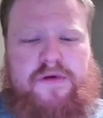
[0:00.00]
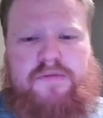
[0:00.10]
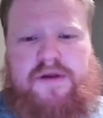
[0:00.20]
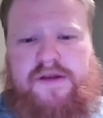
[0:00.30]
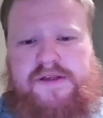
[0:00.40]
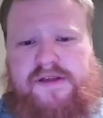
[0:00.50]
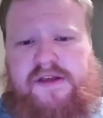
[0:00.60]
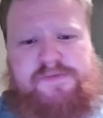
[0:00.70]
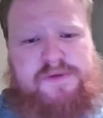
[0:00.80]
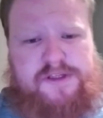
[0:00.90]
But it is a
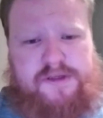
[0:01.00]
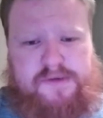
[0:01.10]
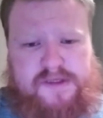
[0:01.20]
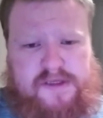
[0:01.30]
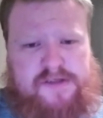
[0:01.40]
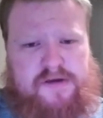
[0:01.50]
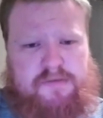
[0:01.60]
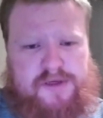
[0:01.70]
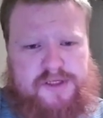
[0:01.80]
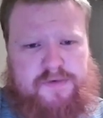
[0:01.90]
nice bishop. It's a nice looking
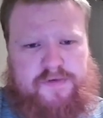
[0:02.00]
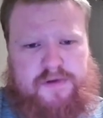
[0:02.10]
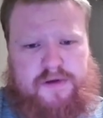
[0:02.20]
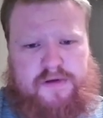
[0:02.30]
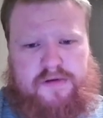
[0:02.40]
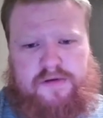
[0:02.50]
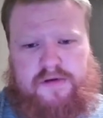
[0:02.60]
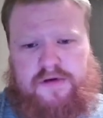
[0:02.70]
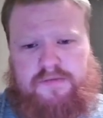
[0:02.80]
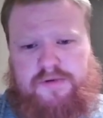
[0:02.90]
bishop over there.
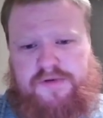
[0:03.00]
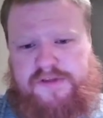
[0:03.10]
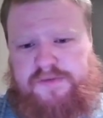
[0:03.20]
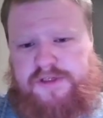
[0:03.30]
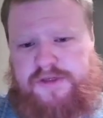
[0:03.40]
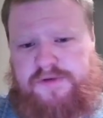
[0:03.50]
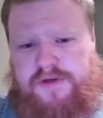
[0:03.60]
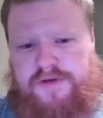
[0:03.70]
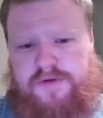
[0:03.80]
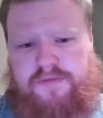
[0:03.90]
Both his bishops
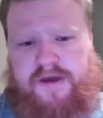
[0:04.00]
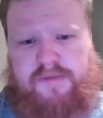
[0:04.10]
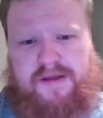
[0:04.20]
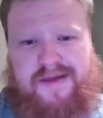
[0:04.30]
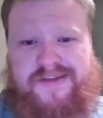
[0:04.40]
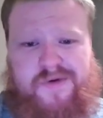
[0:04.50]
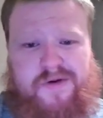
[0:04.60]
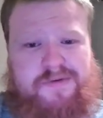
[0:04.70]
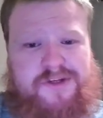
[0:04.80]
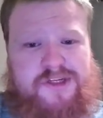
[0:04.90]
aren't doing bad. My light square
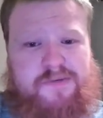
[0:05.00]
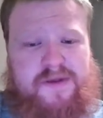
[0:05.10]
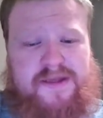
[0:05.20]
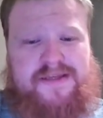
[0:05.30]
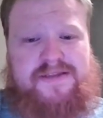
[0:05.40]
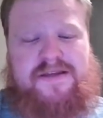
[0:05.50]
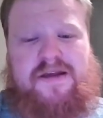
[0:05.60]
bishop is